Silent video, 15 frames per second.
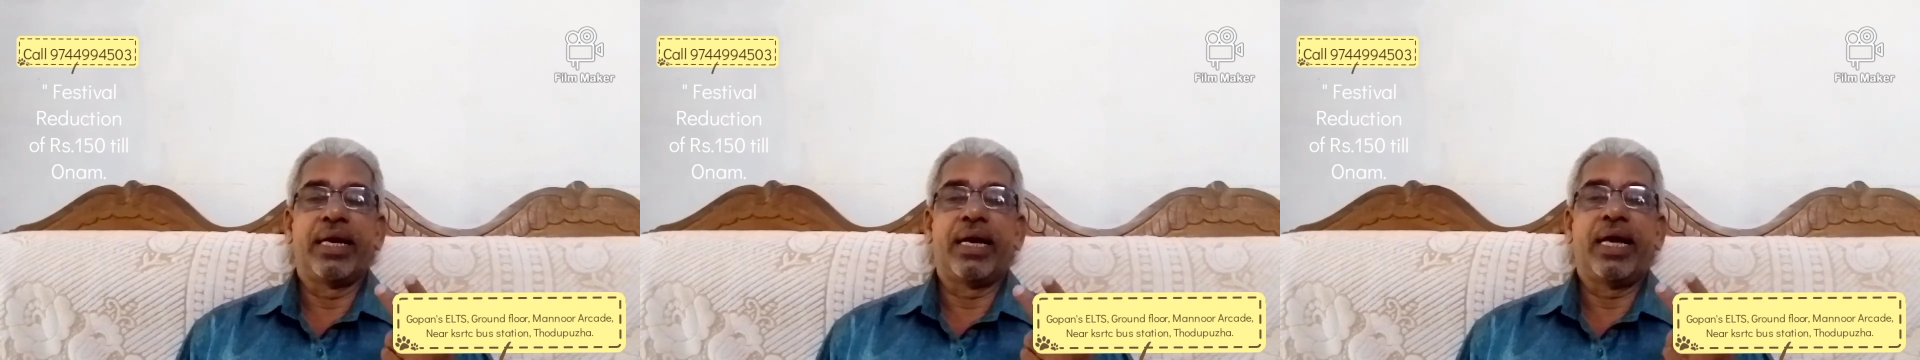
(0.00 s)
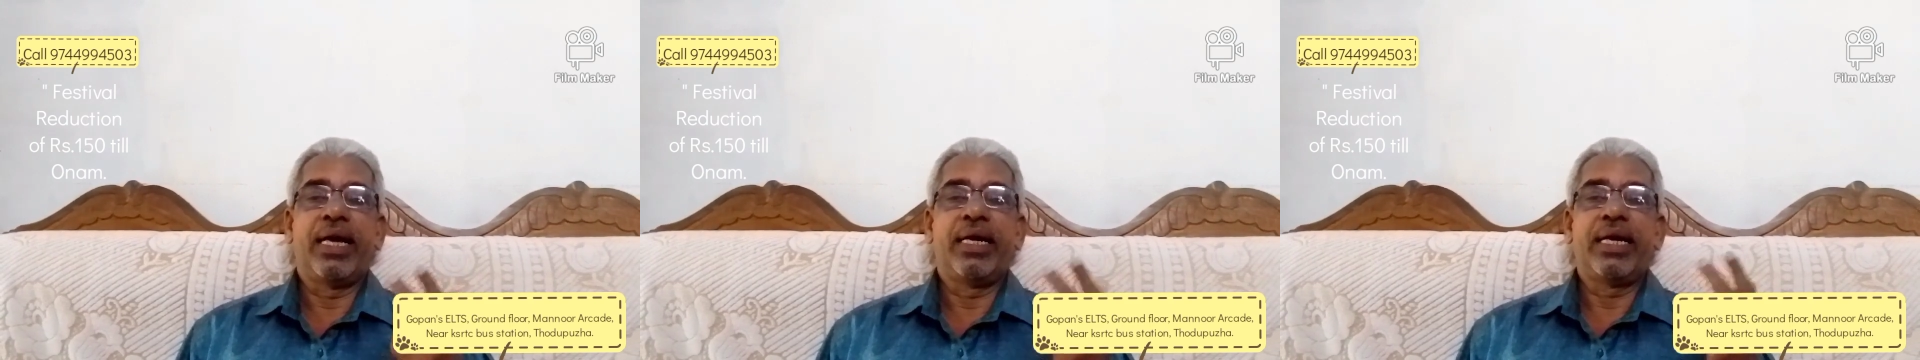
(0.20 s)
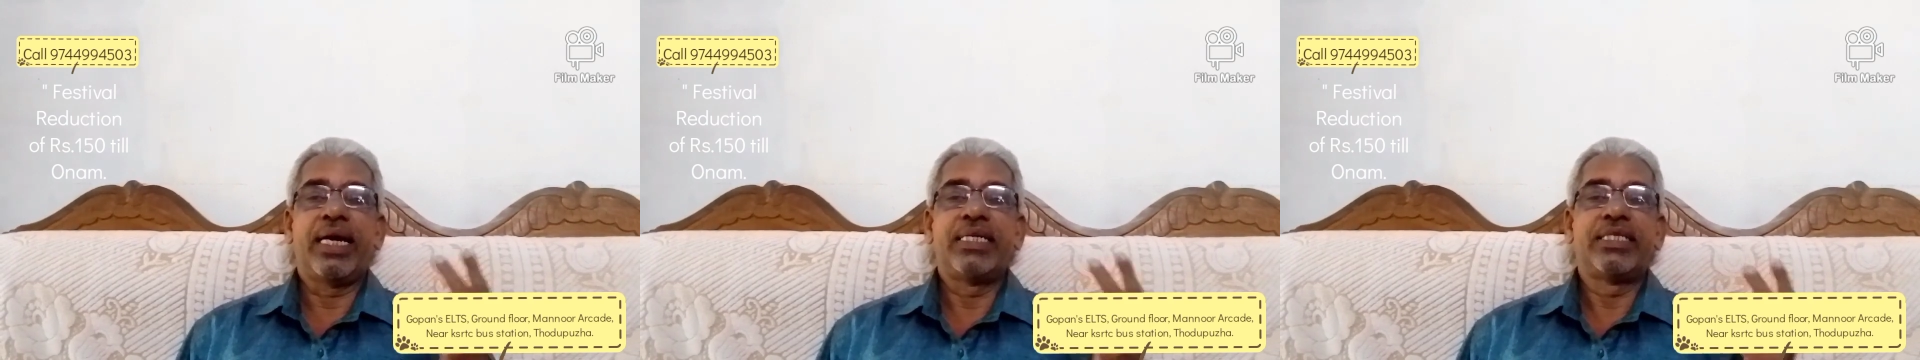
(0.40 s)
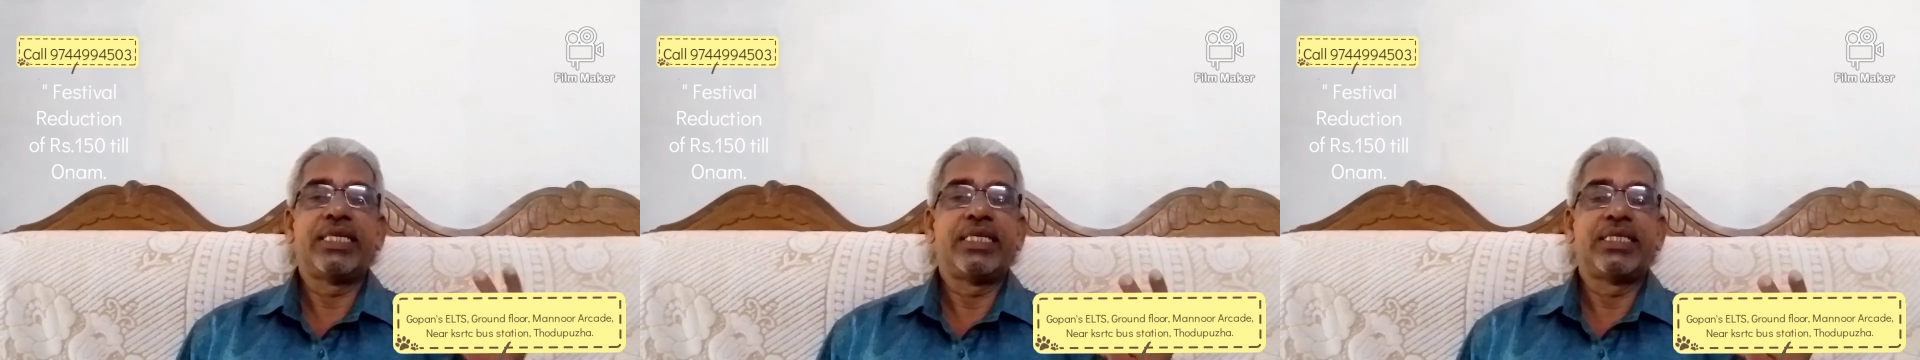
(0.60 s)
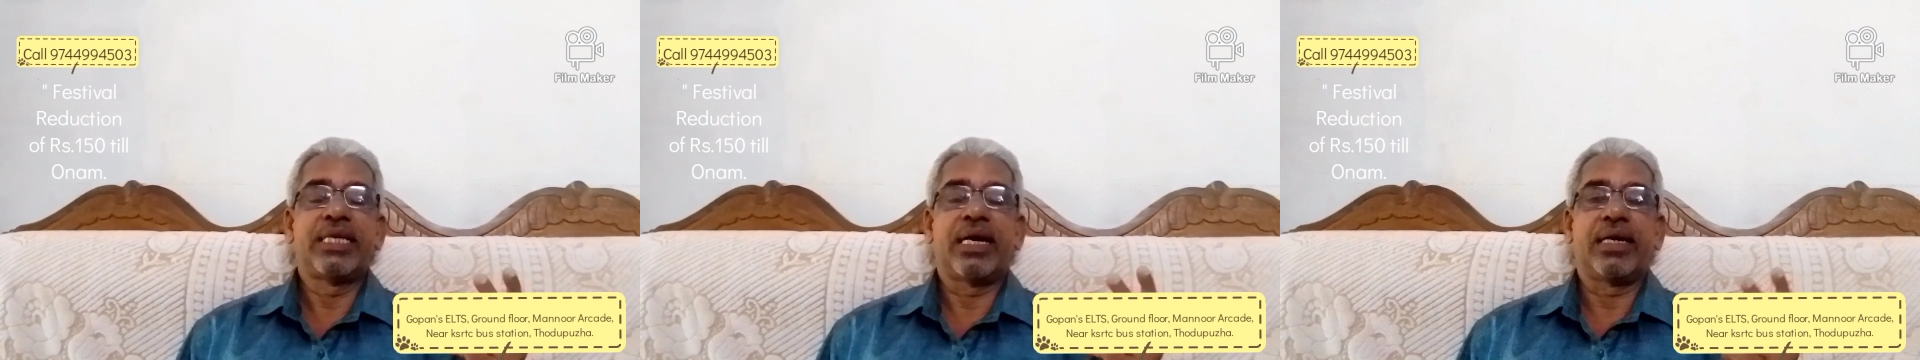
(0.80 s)
and
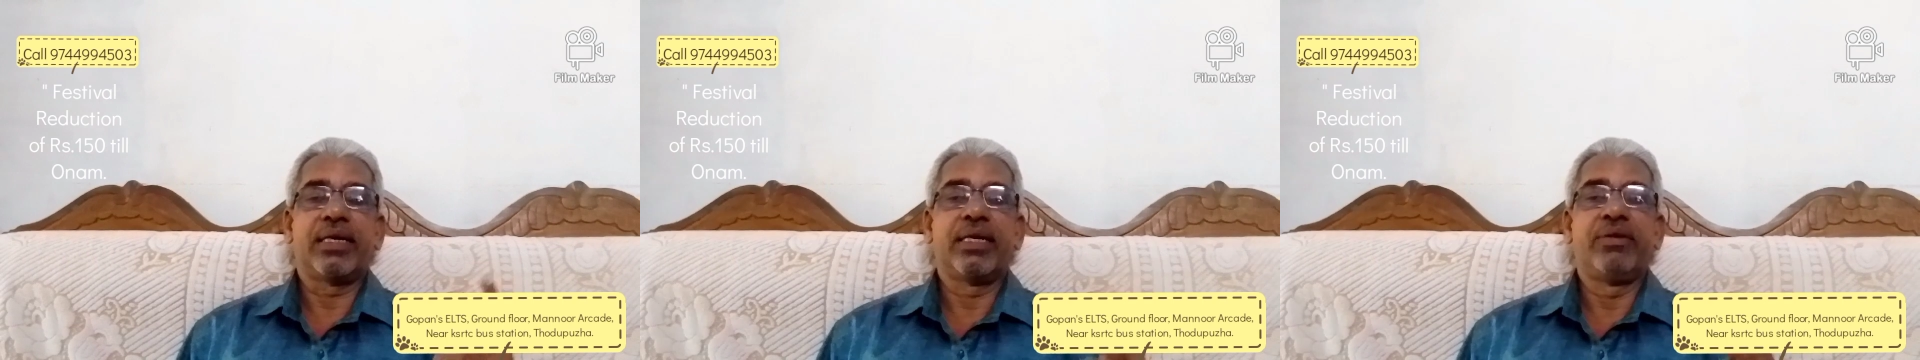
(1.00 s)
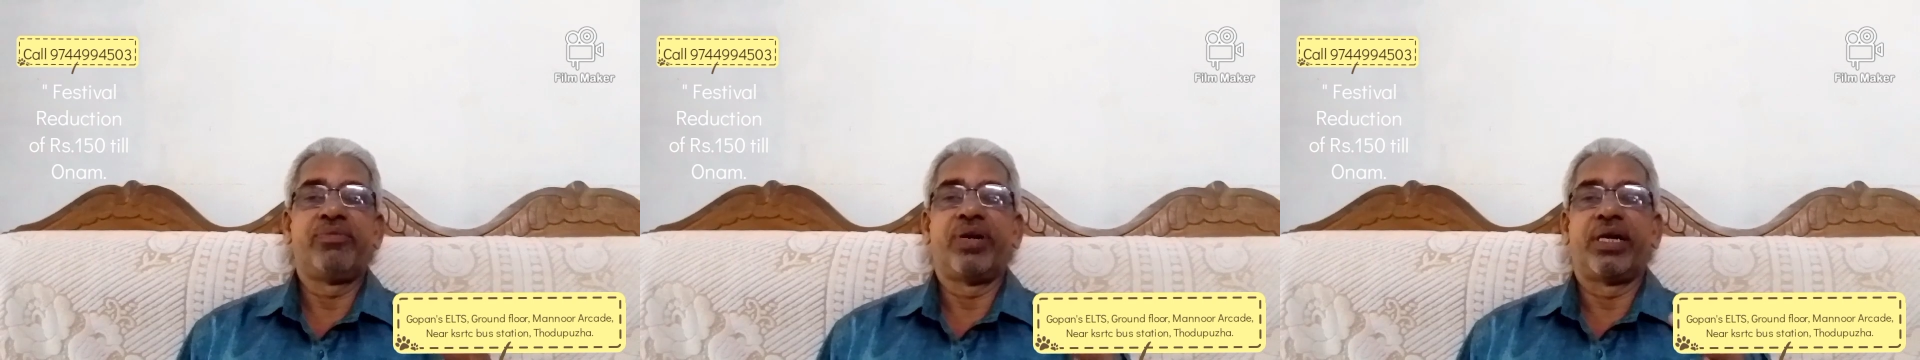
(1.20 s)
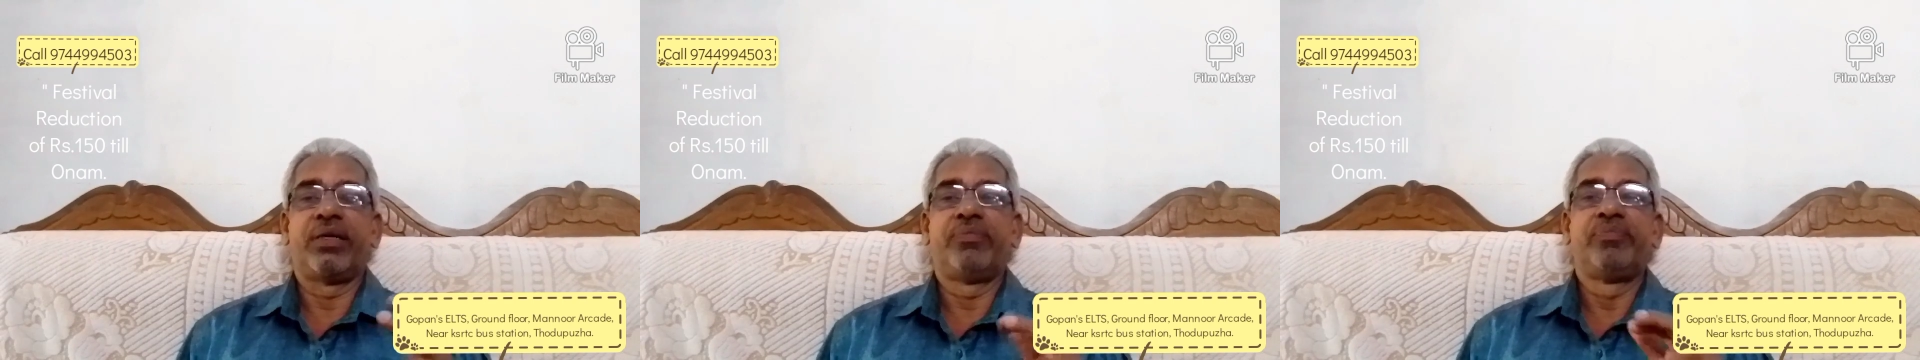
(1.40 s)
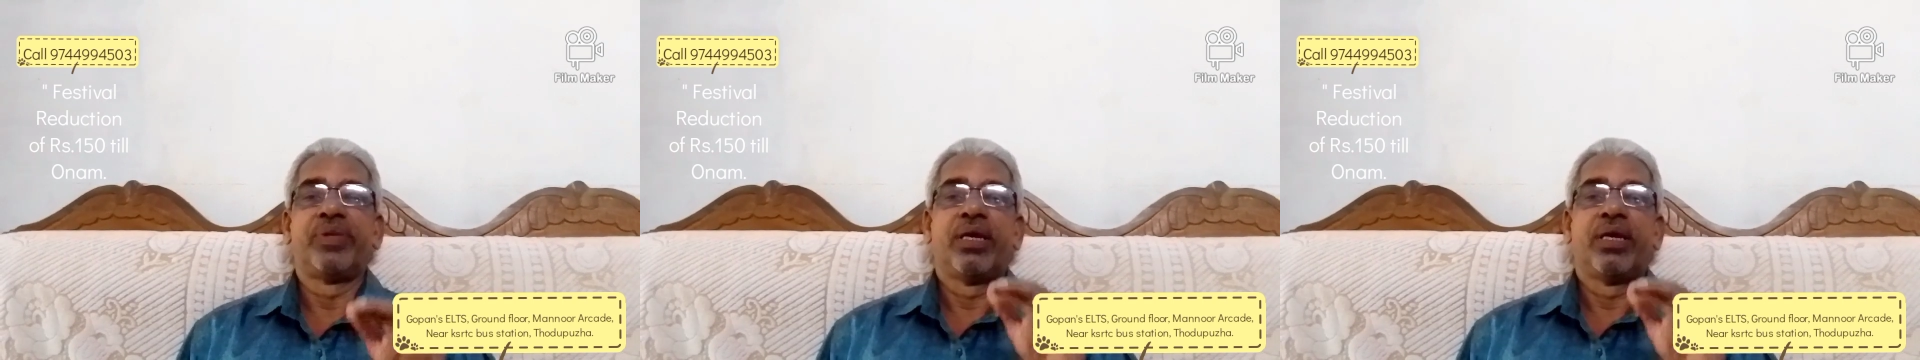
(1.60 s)
answers are given